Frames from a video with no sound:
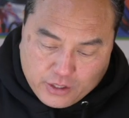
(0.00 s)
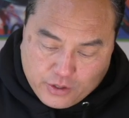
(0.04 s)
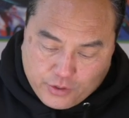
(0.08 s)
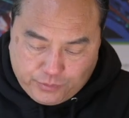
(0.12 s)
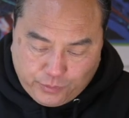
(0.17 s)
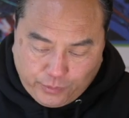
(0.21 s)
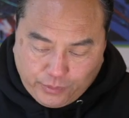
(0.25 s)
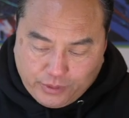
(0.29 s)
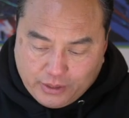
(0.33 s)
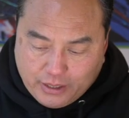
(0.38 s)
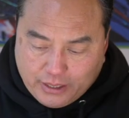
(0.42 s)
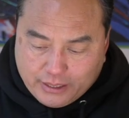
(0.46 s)

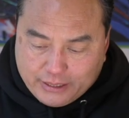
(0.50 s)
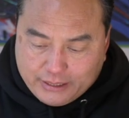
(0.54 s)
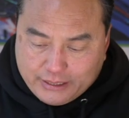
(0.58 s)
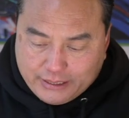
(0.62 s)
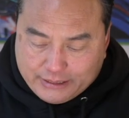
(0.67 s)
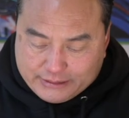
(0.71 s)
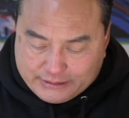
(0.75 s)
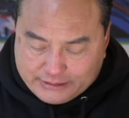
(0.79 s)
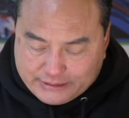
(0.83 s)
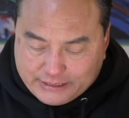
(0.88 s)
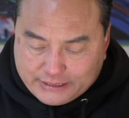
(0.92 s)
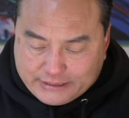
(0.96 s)

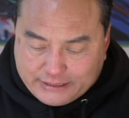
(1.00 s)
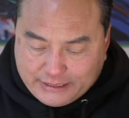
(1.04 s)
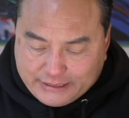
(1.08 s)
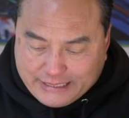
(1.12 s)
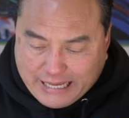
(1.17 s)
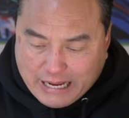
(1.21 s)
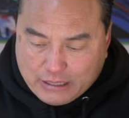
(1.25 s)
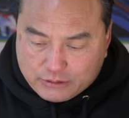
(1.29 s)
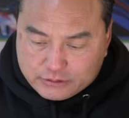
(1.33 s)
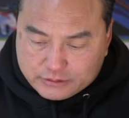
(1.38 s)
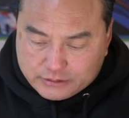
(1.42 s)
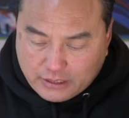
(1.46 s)

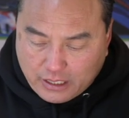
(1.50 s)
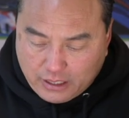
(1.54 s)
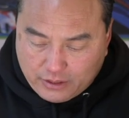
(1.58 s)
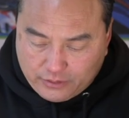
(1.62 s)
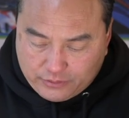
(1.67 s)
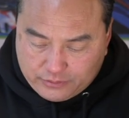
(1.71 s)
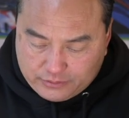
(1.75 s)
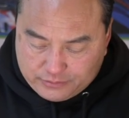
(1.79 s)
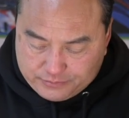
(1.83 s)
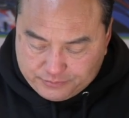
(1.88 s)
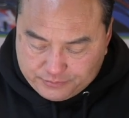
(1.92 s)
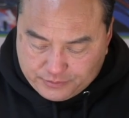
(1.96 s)

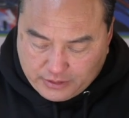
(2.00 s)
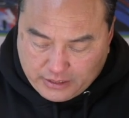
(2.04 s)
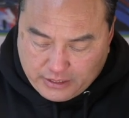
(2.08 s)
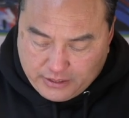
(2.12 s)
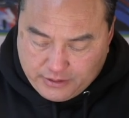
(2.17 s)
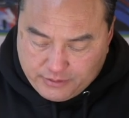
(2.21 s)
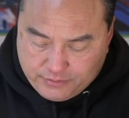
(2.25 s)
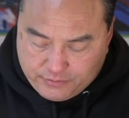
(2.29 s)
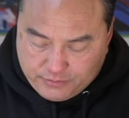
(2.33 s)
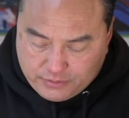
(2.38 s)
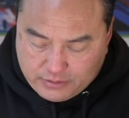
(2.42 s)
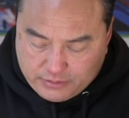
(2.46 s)
$360,000,
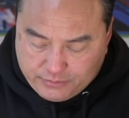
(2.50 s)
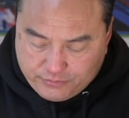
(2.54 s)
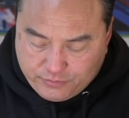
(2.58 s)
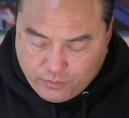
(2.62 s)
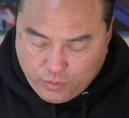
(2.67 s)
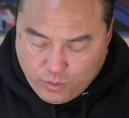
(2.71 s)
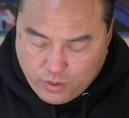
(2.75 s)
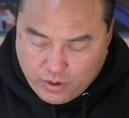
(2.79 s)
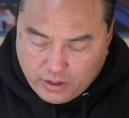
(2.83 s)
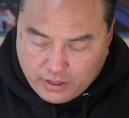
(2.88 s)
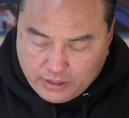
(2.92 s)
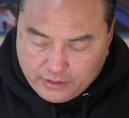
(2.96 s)
okay?
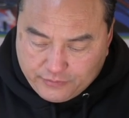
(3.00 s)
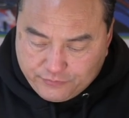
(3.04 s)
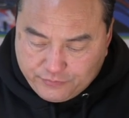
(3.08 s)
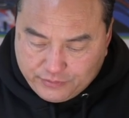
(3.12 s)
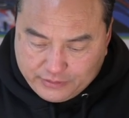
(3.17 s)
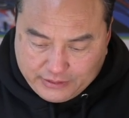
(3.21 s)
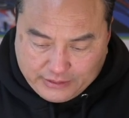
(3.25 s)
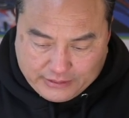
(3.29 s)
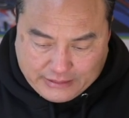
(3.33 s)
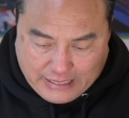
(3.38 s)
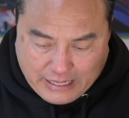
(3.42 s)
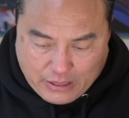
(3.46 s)

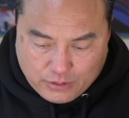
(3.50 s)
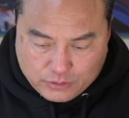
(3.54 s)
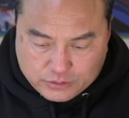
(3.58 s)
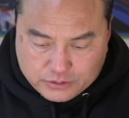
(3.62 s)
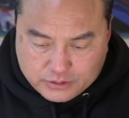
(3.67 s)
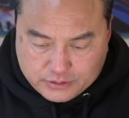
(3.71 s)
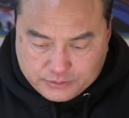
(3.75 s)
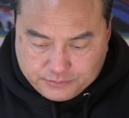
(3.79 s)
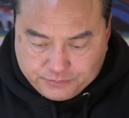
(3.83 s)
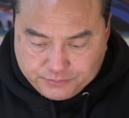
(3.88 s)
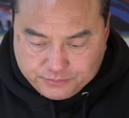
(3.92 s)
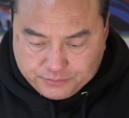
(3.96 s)

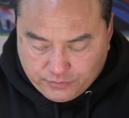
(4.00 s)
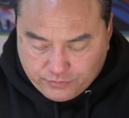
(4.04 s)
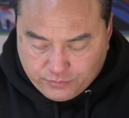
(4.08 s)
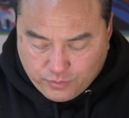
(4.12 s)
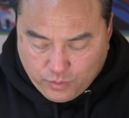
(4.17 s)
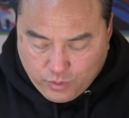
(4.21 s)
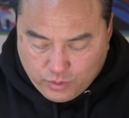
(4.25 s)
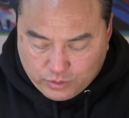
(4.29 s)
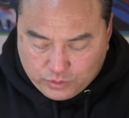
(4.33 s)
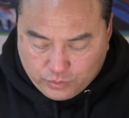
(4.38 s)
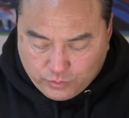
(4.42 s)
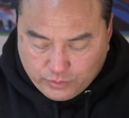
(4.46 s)
450,000,
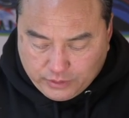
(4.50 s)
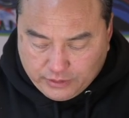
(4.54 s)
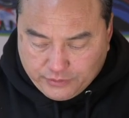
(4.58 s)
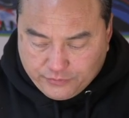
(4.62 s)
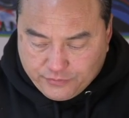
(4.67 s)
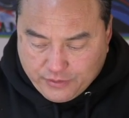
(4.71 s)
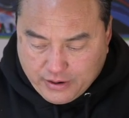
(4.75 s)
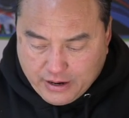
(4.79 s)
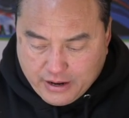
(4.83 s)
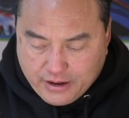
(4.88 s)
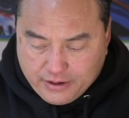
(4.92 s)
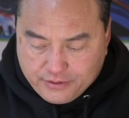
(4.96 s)

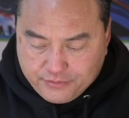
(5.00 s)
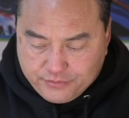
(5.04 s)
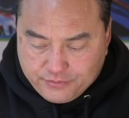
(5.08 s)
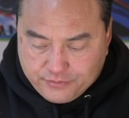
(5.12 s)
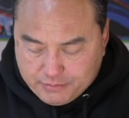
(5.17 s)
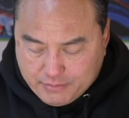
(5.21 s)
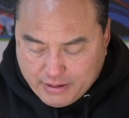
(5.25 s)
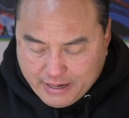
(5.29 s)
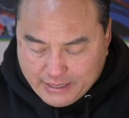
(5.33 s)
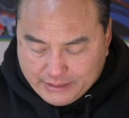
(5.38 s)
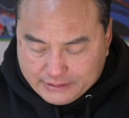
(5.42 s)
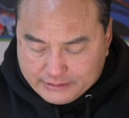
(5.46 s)
425
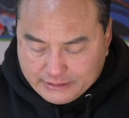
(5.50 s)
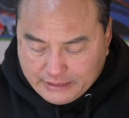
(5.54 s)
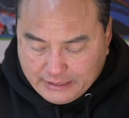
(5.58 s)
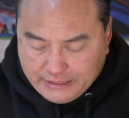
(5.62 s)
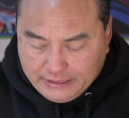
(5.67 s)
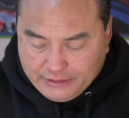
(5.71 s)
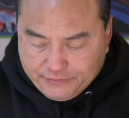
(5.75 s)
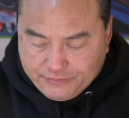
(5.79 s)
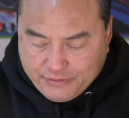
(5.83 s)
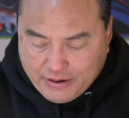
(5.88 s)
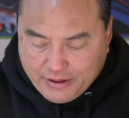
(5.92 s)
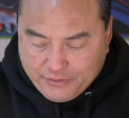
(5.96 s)
minus
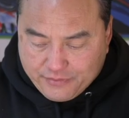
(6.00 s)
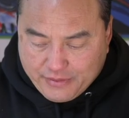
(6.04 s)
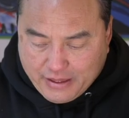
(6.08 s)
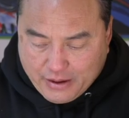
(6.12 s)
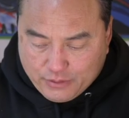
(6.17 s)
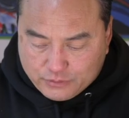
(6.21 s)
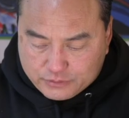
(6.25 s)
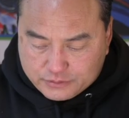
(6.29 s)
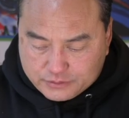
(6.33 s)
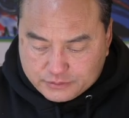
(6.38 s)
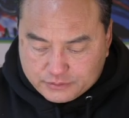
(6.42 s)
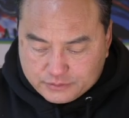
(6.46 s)

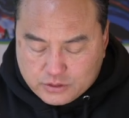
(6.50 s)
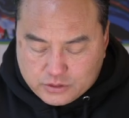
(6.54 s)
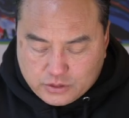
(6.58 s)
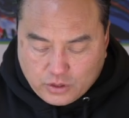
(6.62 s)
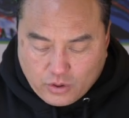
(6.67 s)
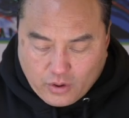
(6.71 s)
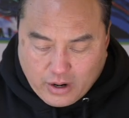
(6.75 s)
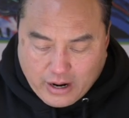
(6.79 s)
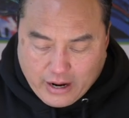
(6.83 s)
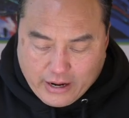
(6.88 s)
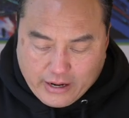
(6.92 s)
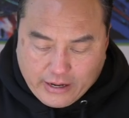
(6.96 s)
85,000. So
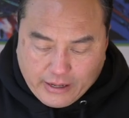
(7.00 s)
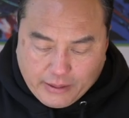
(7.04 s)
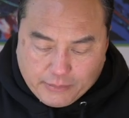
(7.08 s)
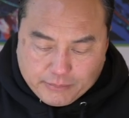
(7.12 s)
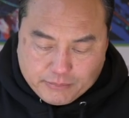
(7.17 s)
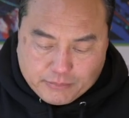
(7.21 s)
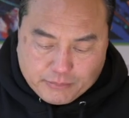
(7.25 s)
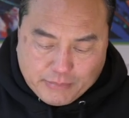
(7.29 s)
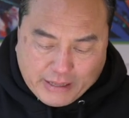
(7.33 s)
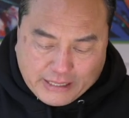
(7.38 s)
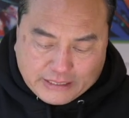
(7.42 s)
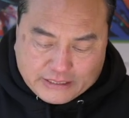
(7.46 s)
I
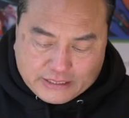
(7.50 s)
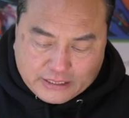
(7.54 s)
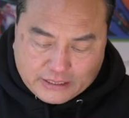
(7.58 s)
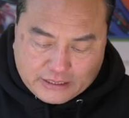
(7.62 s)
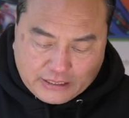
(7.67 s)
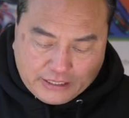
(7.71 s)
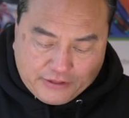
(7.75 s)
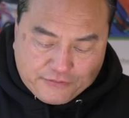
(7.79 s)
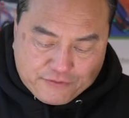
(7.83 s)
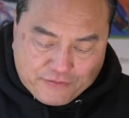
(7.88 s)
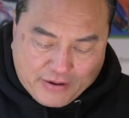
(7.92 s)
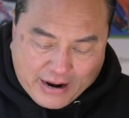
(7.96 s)
am
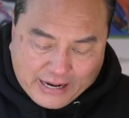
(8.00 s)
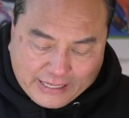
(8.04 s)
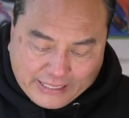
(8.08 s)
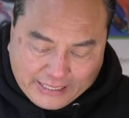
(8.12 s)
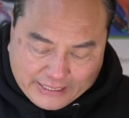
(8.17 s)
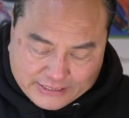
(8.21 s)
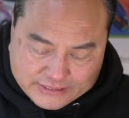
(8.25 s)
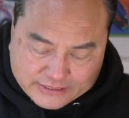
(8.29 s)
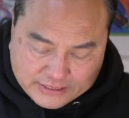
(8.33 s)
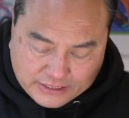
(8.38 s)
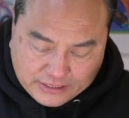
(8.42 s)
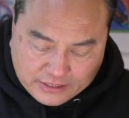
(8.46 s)
basically
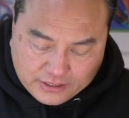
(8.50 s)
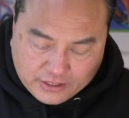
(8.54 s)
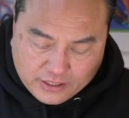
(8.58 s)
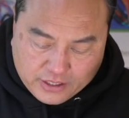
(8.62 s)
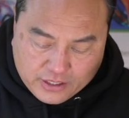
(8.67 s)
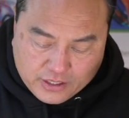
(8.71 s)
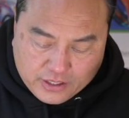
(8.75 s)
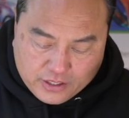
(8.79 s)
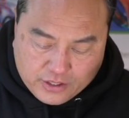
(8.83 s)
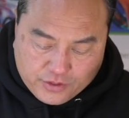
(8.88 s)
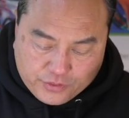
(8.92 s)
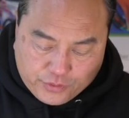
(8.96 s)
financing
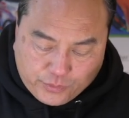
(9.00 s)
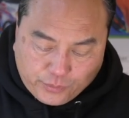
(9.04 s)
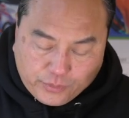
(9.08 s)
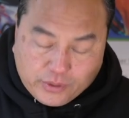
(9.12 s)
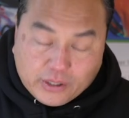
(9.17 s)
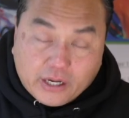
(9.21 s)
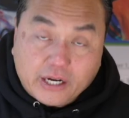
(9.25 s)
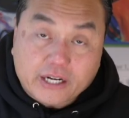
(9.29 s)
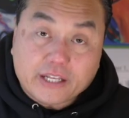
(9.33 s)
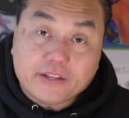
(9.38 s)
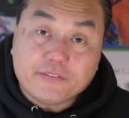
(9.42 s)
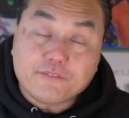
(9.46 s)

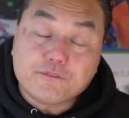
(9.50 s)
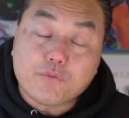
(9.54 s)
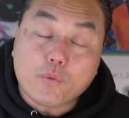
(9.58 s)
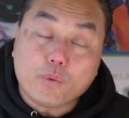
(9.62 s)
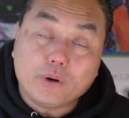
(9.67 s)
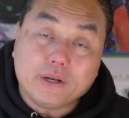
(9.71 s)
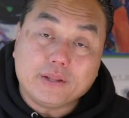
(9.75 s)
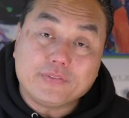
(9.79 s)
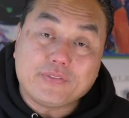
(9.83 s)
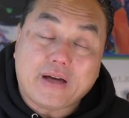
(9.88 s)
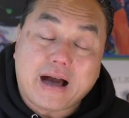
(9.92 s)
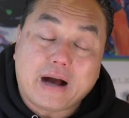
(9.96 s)

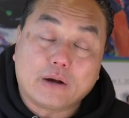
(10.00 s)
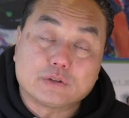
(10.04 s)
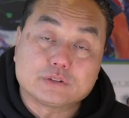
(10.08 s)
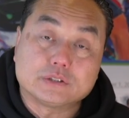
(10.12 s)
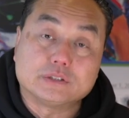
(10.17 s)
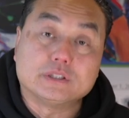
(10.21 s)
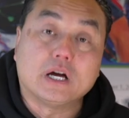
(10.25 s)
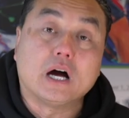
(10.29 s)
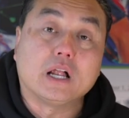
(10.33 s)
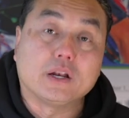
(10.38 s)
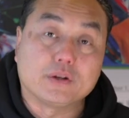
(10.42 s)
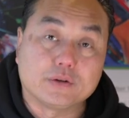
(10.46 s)

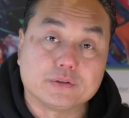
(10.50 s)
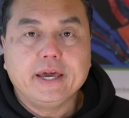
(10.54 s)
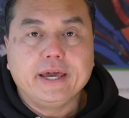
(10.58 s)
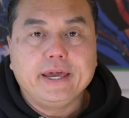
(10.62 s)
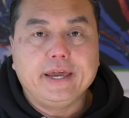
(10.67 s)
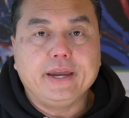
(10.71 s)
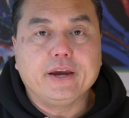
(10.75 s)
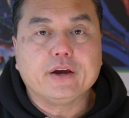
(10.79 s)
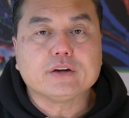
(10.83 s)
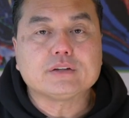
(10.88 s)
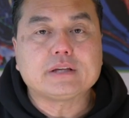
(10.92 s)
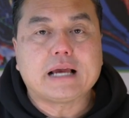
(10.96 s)
$340,000.
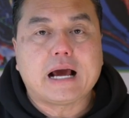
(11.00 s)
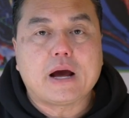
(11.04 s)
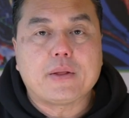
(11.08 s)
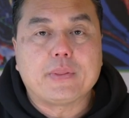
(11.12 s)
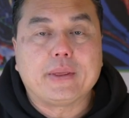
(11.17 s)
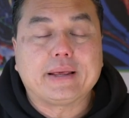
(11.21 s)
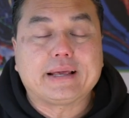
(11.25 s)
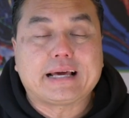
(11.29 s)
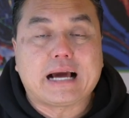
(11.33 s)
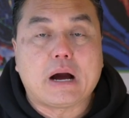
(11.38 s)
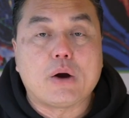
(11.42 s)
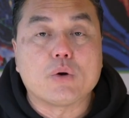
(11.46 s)
Here's how
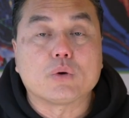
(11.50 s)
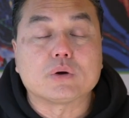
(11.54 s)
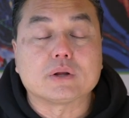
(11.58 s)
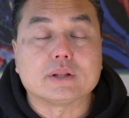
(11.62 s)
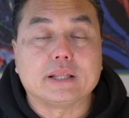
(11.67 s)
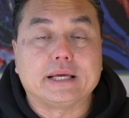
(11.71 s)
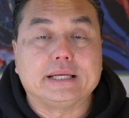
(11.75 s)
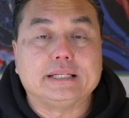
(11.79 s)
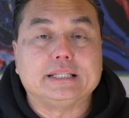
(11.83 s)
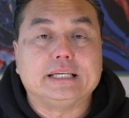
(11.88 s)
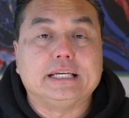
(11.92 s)
they calculate